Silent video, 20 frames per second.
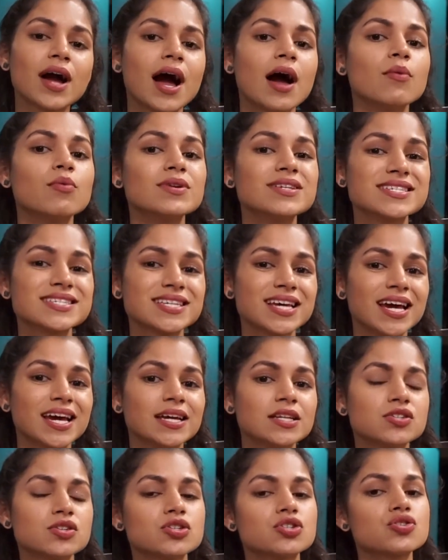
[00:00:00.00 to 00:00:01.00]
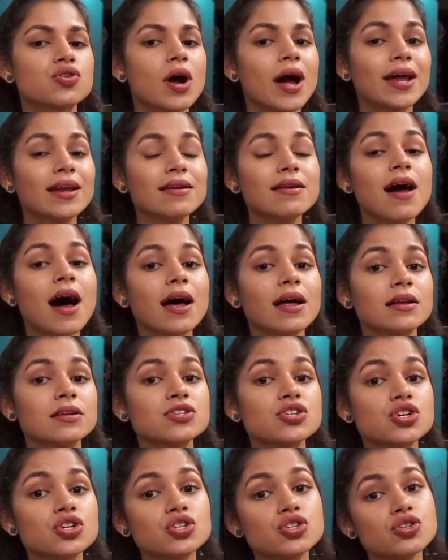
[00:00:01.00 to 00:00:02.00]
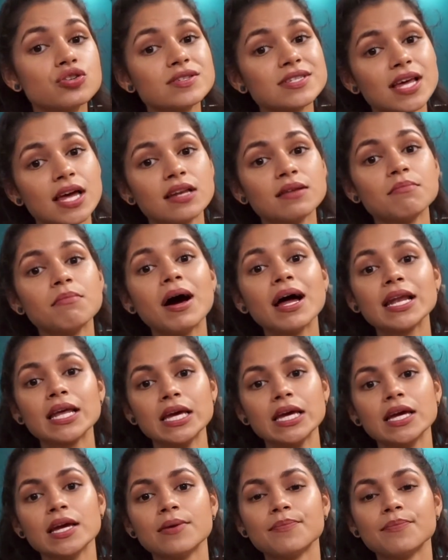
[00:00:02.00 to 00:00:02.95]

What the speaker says: I would say to try not to send money